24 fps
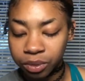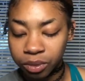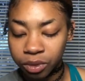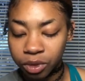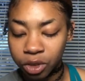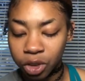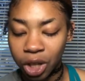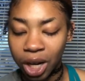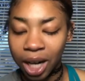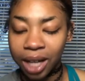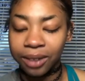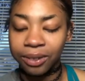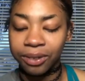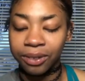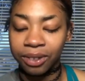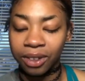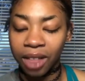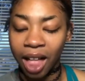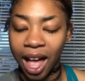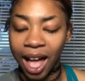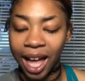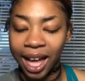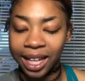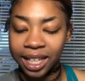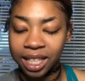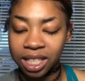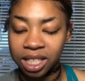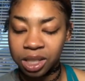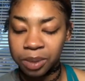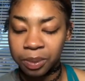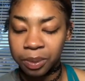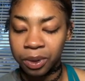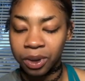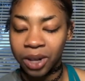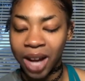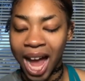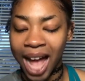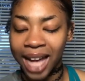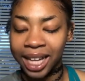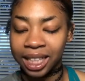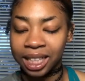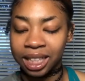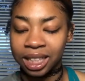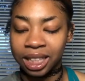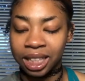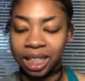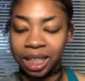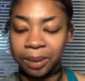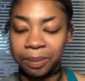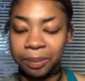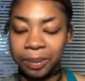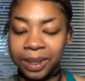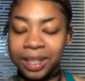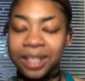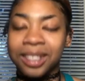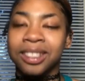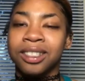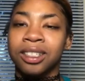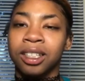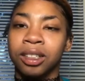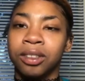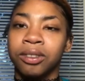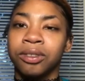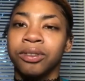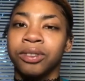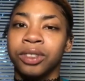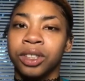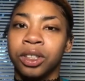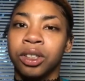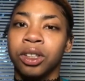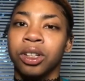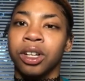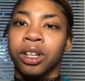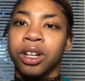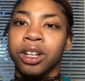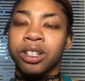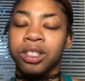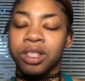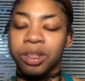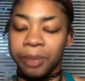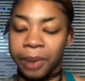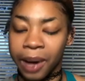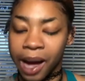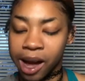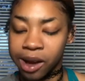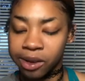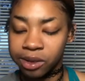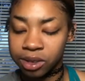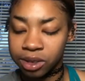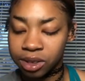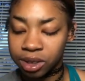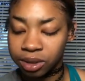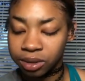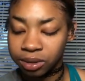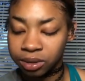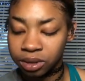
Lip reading: Try to fly sporadically, but still feel earthbound.